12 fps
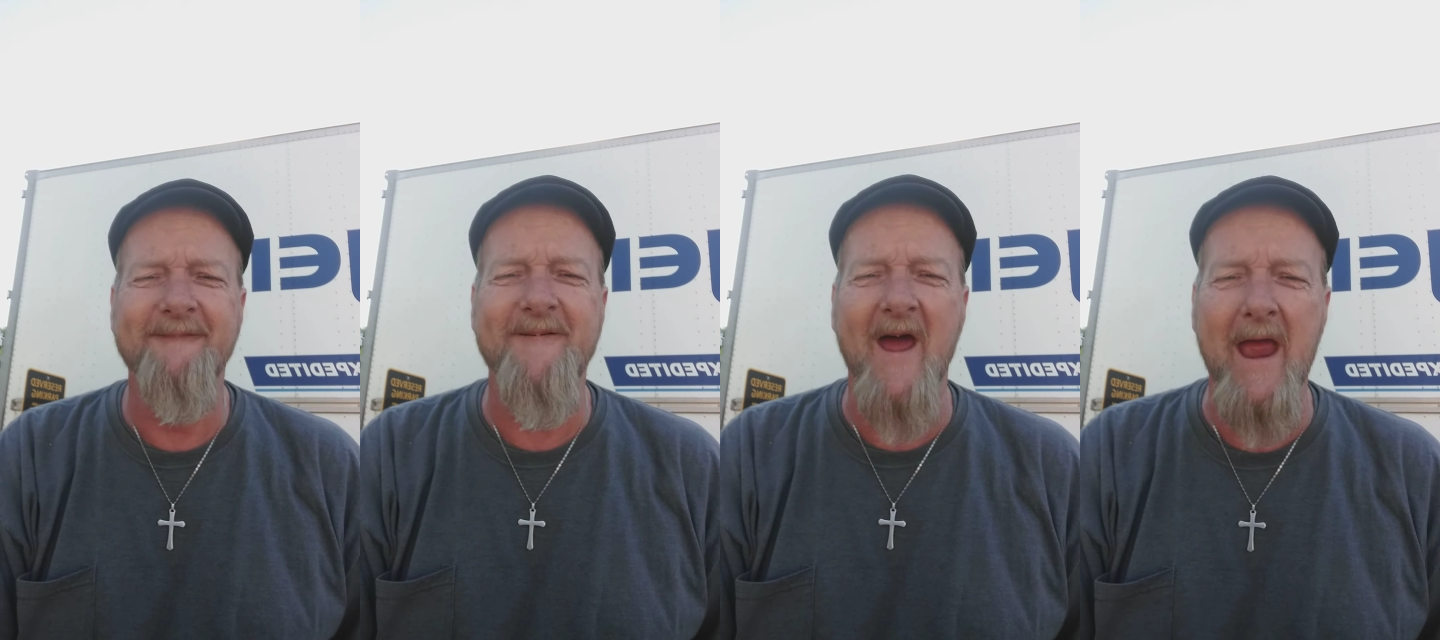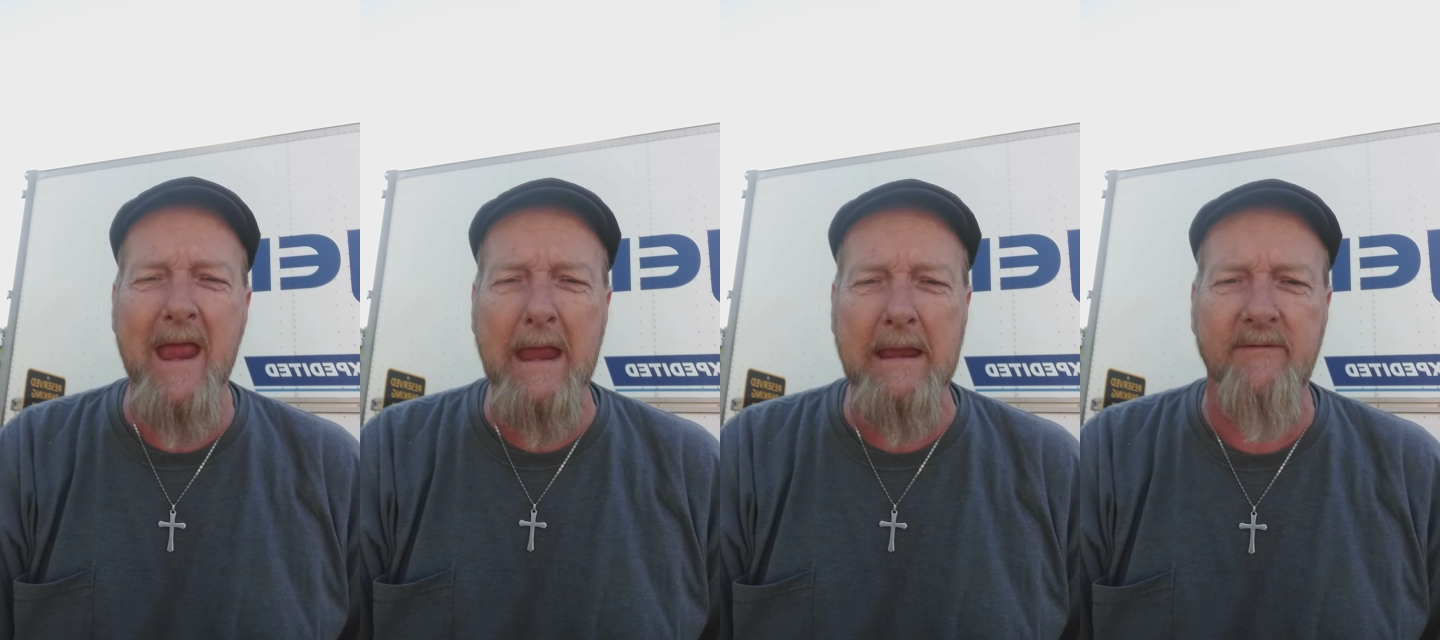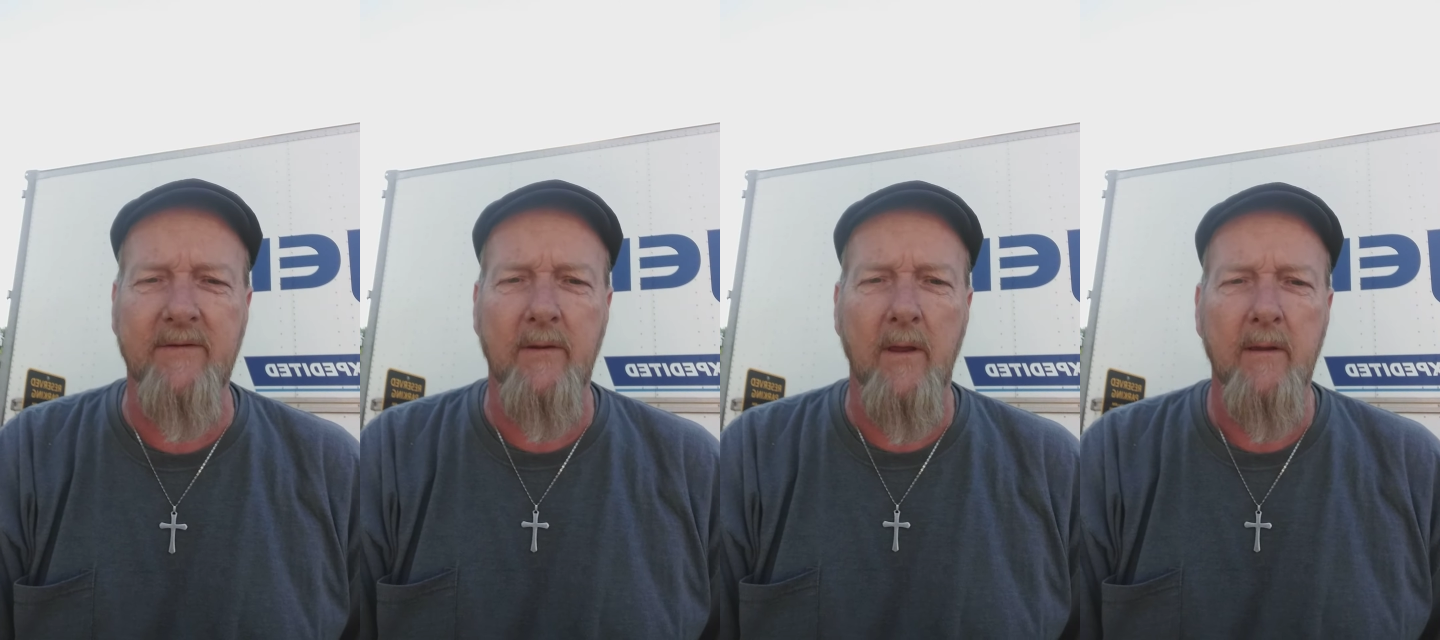
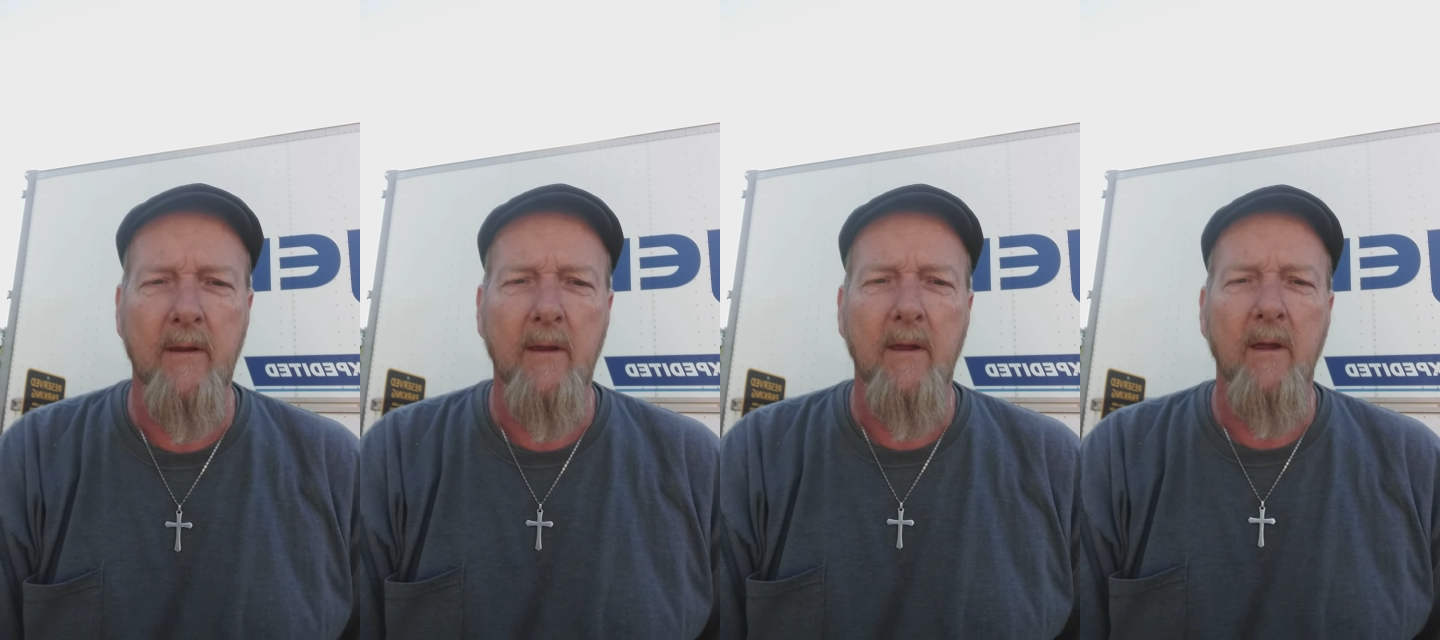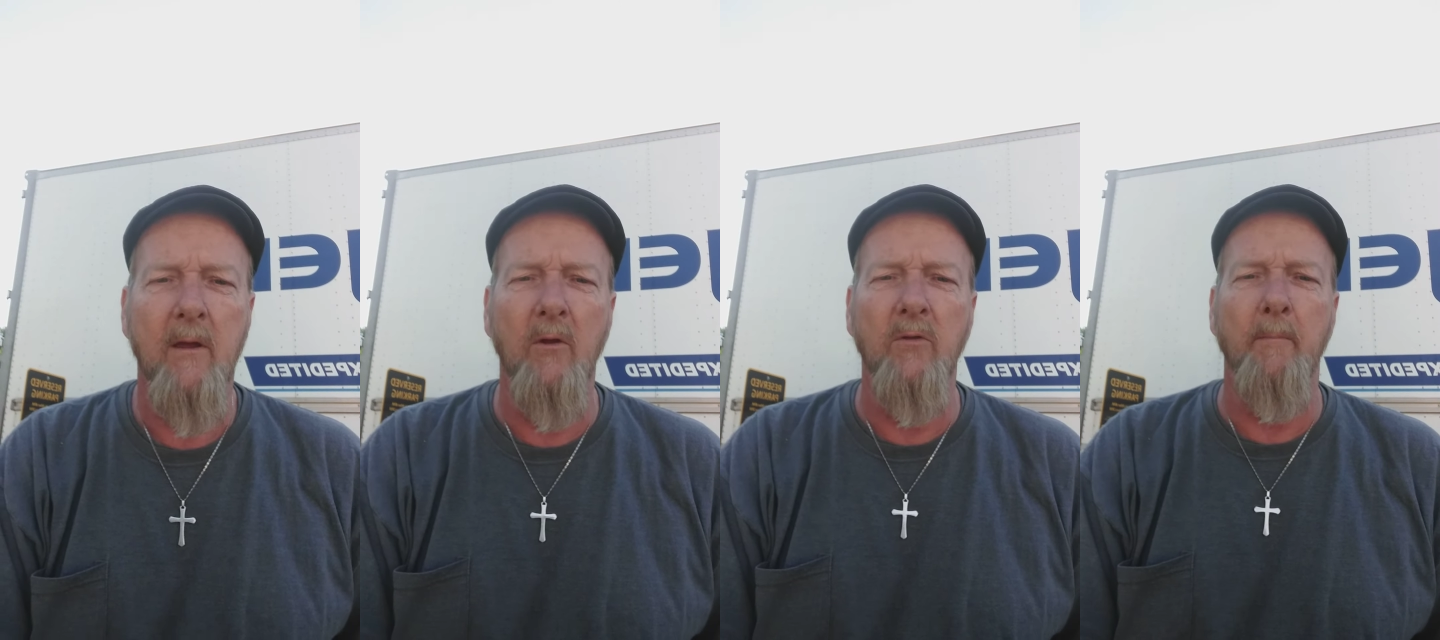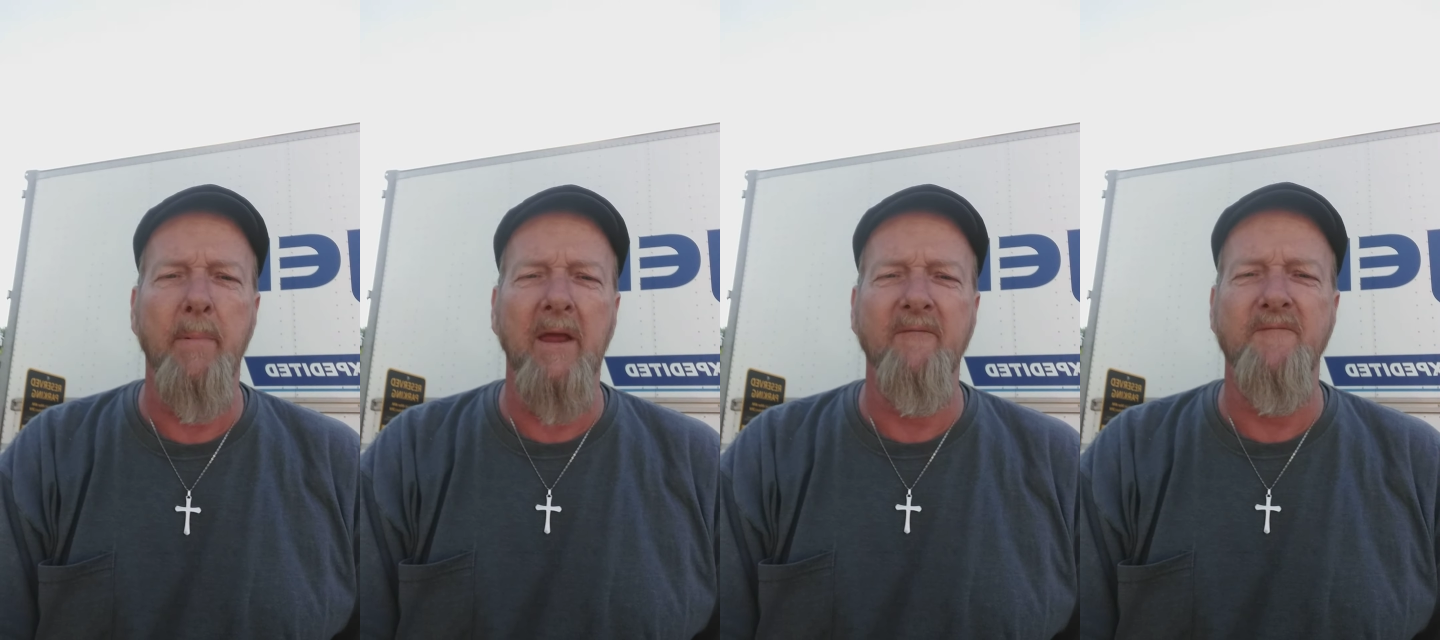Vegas who the
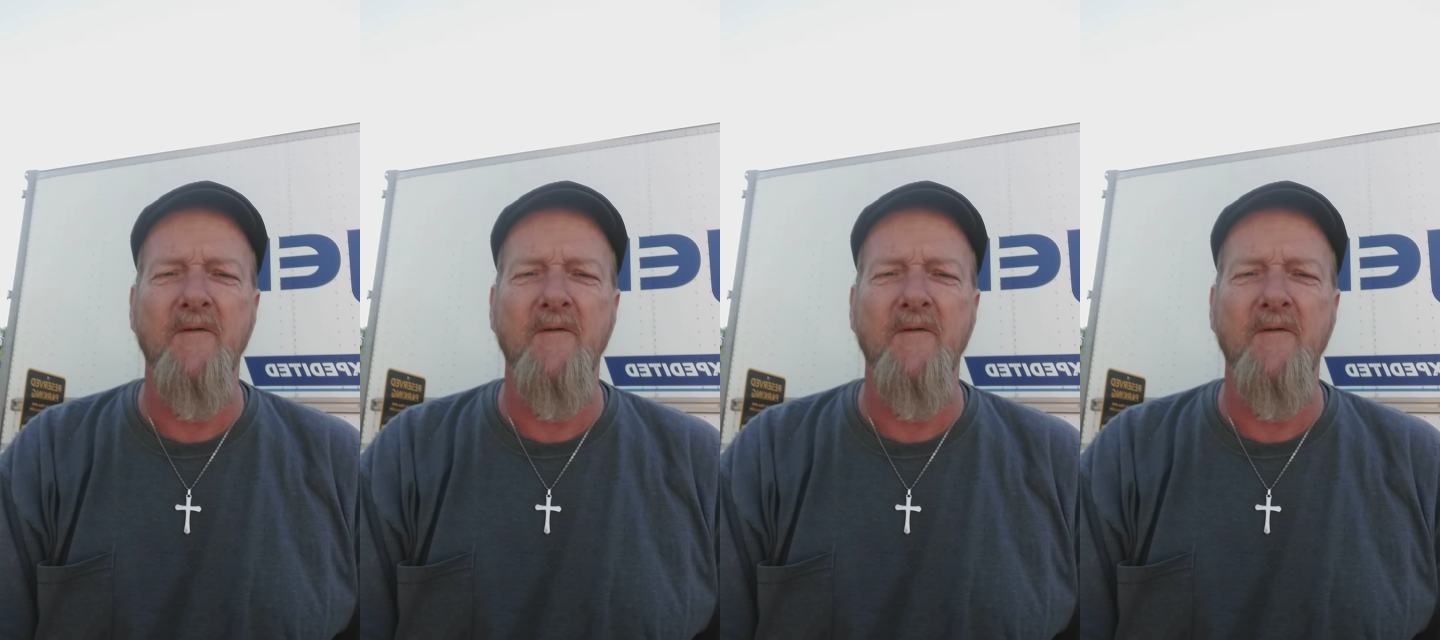big